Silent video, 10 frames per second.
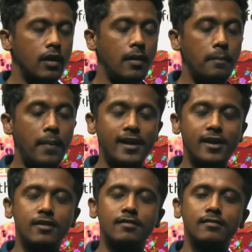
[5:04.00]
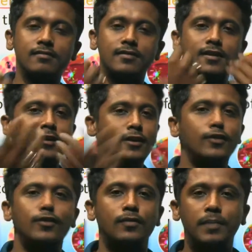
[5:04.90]
by
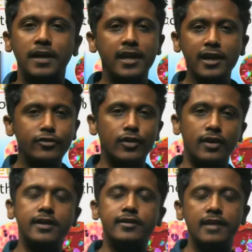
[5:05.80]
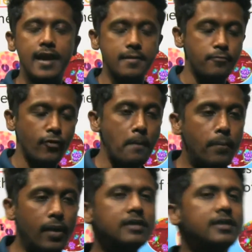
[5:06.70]
by nature, it's like from
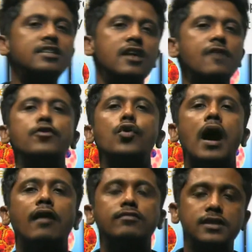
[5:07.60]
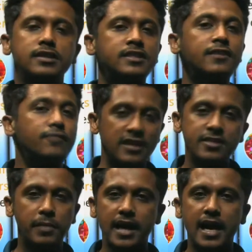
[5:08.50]
birth itself, you have this defense
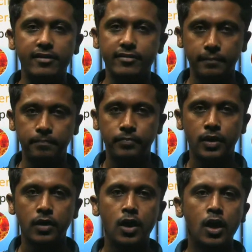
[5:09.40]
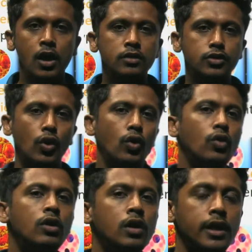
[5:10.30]
mechanism.
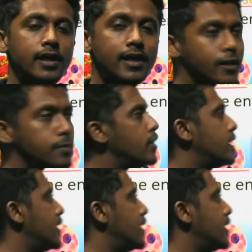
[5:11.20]
So innate immunity